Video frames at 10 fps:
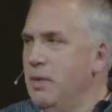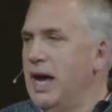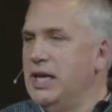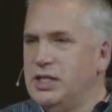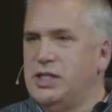
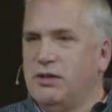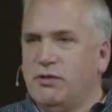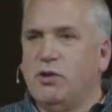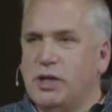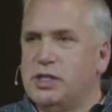reminds us
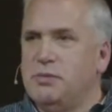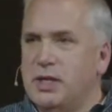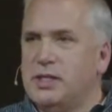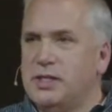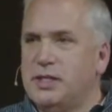of
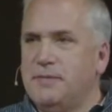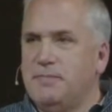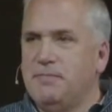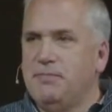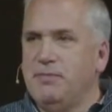Christmas.
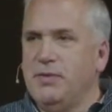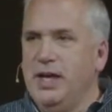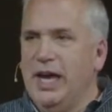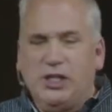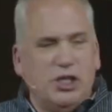
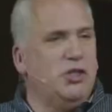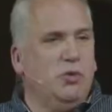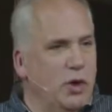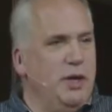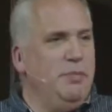It
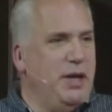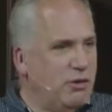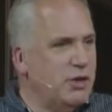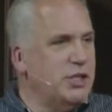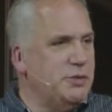just wouldn't
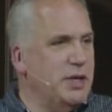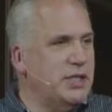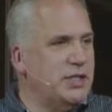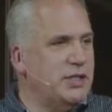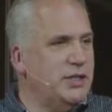be
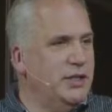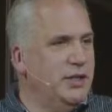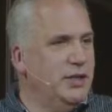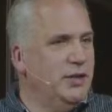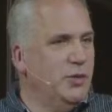Christmas
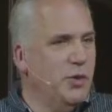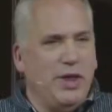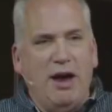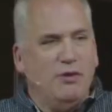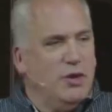
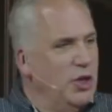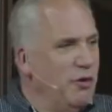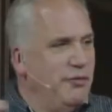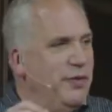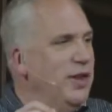without,
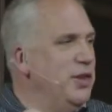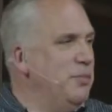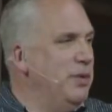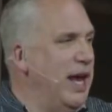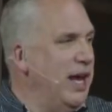you know, fill
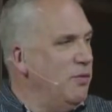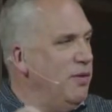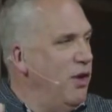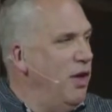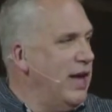in the blank,
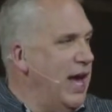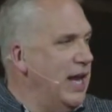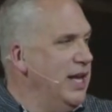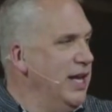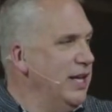and we've all
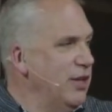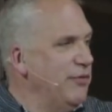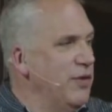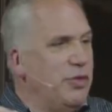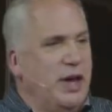got
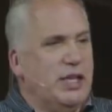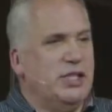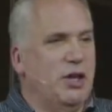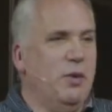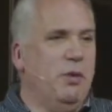different
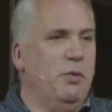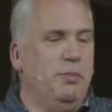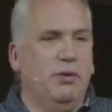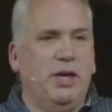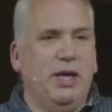things that we
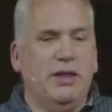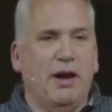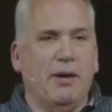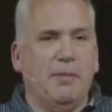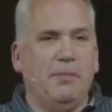would put
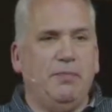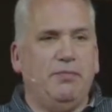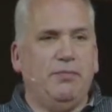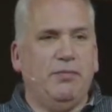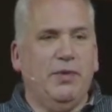in there.
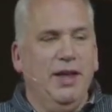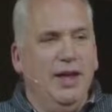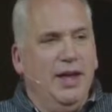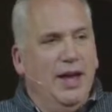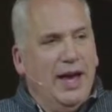
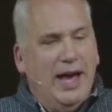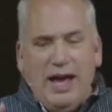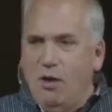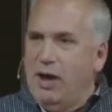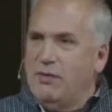
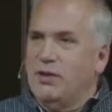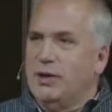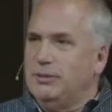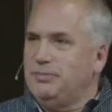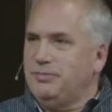
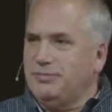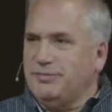However,